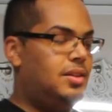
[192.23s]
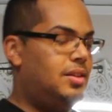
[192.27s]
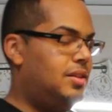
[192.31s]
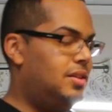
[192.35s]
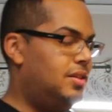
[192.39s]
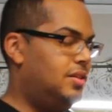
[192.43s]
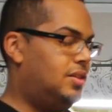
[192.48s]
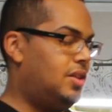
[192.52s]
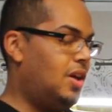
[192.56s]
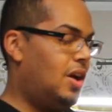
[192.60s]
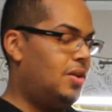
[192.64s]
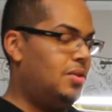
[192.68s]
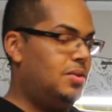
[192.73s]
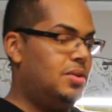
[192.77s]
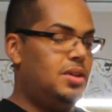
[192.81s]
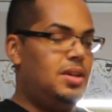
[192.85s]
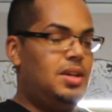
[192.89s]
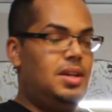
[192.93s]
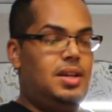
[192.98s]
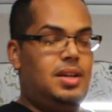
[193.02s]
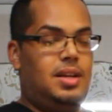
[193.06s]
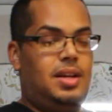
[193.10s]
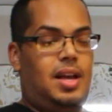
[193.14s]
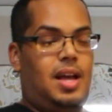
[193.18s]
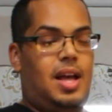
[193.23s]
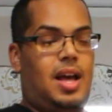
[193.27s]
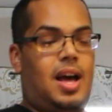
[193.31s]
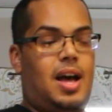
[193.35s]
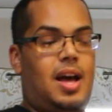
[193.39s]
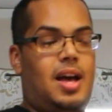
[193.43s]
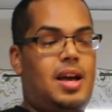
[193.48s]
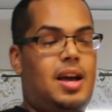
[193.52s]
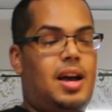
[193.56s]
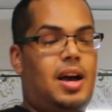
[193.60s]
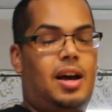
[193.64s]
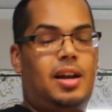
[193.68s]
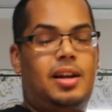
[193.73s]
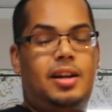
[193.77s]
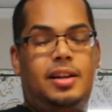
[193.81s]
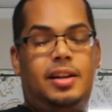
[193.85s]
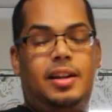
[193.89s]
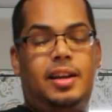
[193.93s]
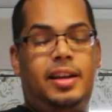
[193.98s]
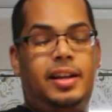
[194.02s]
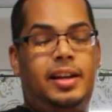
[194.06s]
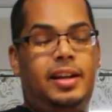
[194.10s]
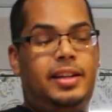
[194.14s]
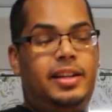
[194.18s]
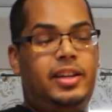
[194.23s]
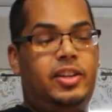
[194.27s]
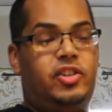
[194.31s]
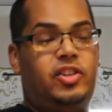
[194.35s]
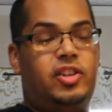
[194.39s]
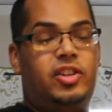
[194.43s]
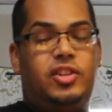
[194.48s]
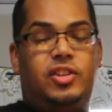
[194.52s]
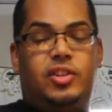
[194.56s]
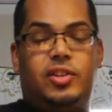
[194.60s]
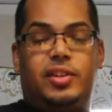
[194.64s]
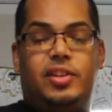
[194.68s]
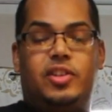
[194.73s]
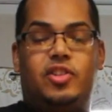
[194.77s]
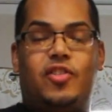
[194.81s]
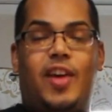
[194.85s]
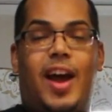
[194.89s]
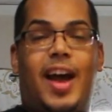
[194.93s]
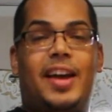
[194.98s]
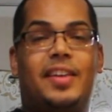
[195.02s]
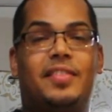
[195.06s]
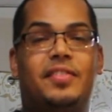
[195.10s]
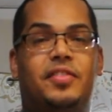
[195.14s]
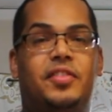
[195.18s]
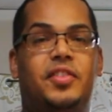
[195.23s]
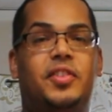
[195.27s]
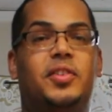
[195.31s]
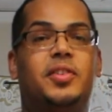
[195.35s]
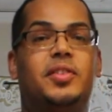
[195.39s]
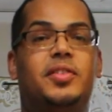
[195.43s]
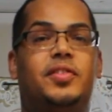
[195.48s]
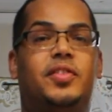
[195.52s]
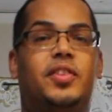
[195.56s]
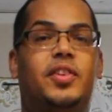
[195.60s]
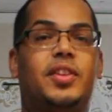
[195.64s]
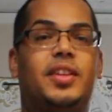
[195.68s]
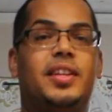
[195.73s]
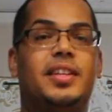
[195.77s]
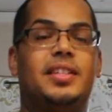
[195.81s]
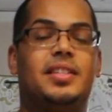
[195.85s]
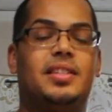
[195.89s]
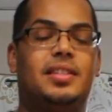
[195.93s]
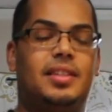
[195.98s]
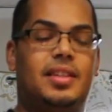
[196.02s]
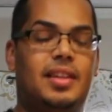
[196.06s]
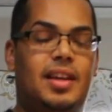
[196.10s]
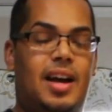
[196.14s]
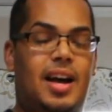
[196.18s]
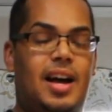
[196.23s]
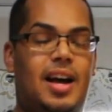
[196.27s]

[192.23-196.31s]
So in addition to the dragon fruit for this